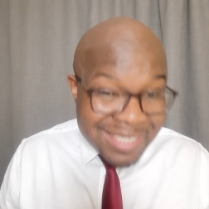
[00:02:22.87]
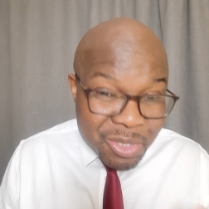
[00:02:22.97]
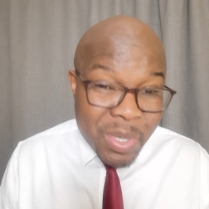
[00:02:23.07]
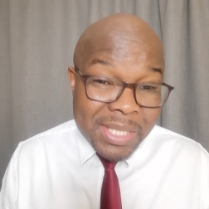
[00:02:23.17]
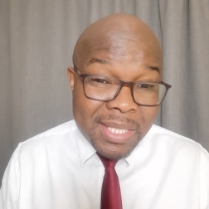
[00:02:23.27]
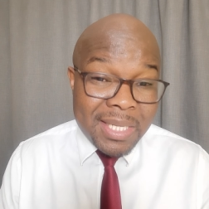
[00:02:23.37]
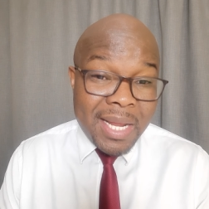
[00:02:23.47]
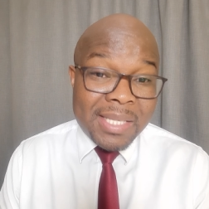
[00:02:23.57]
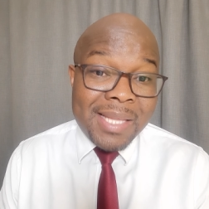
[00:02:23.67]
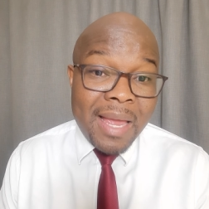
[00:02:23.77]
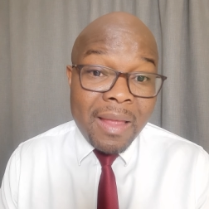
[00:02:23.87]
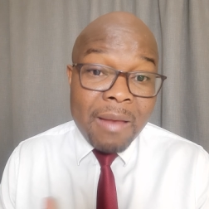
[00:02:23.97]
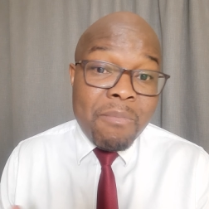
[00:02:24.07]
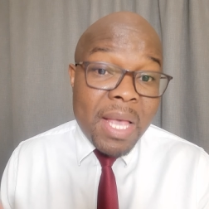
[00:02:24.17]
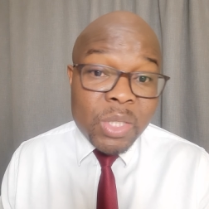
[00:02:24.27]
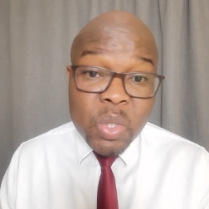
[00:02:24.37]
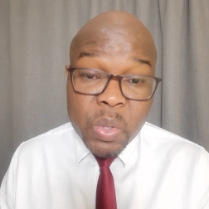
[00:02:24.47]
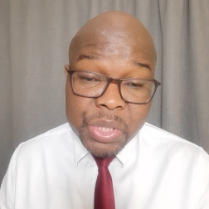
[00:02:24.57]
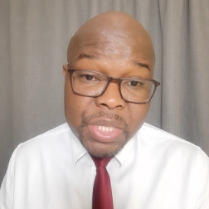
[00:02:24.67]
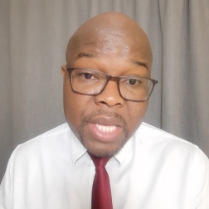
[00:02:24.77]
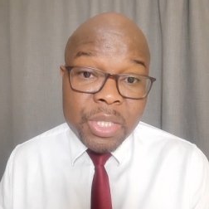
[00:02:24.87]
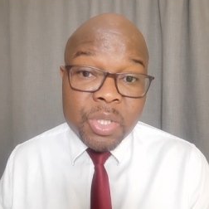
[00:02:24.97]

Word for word: to a certain extent, it makes no sense